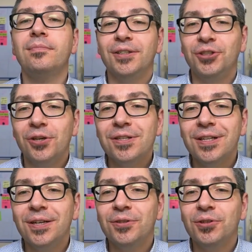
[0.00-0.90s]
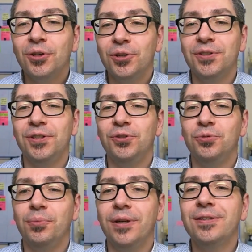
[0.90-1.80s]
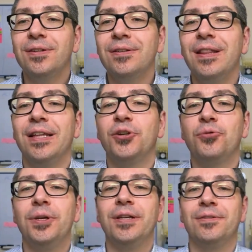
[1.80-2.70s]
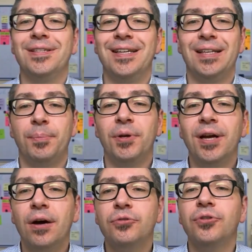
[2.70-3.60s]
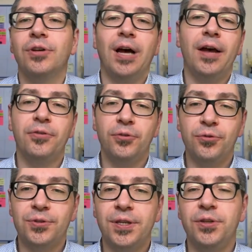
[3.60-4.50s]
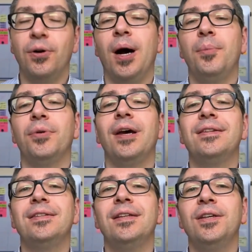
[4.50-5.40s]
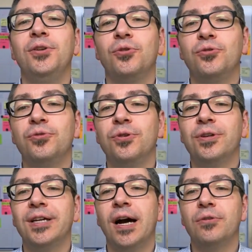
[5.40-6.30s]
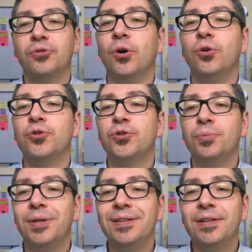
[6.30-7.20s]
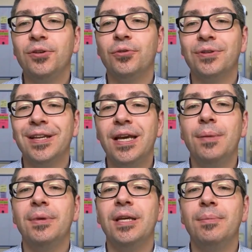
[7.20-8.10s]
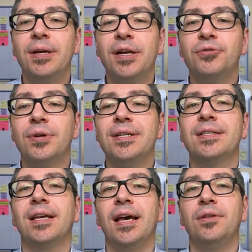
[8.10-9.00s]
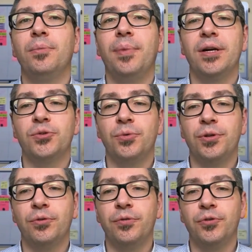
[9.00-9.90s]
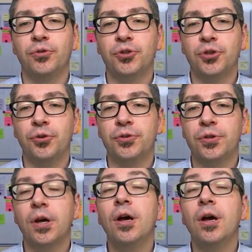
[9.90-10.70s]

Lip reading: Just click on the Continue button, then create a Setapp account, either using your Apple ID, your Google account, or submitting your name, email address, and the password of your choice.